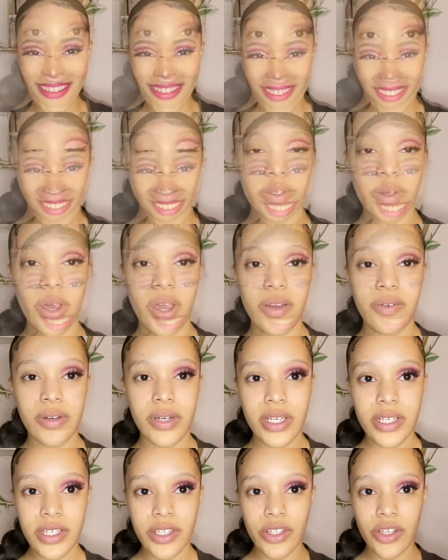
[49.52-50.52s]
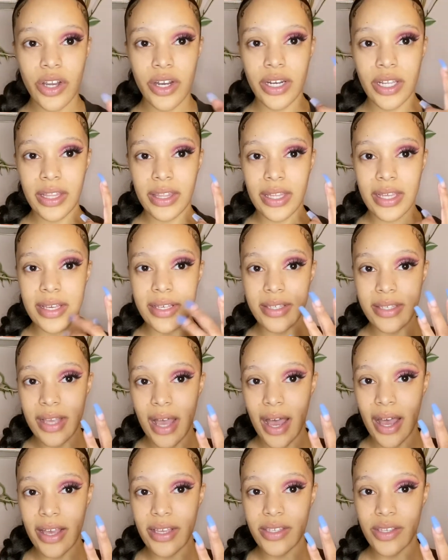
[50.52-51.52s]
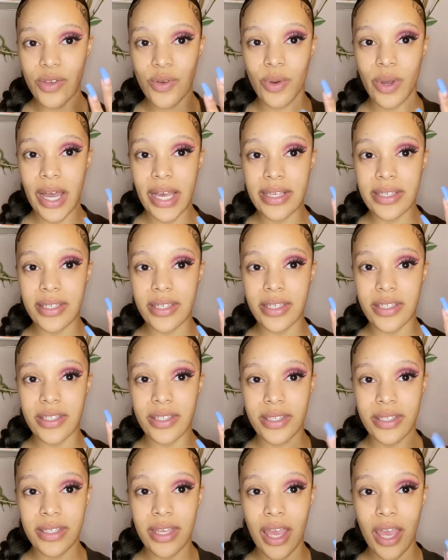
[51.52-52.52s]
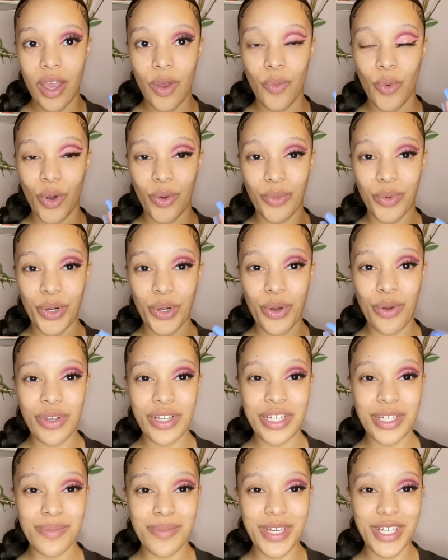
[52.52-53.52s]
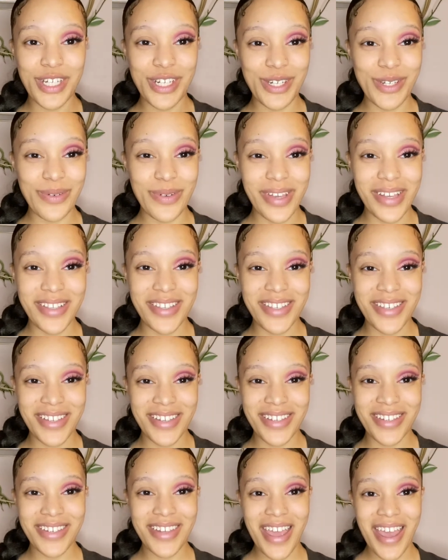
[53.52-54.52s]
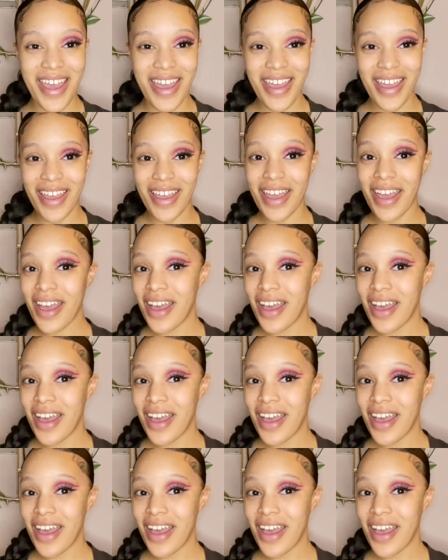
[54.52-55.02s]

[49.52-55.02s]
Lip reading: So I already started this eye so you guys can see what we're going to be doing today.